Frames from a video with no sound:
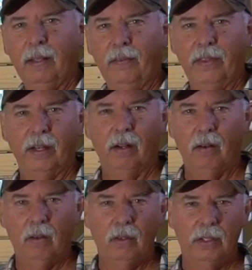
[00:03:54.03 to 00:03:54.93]
And then
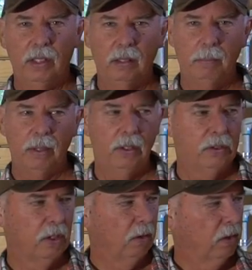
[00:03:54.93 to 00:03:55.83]
all the other
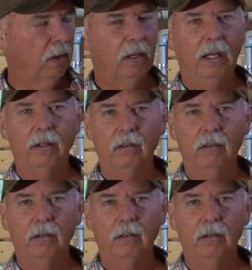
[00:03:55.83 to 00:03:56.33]
birds I'll cull out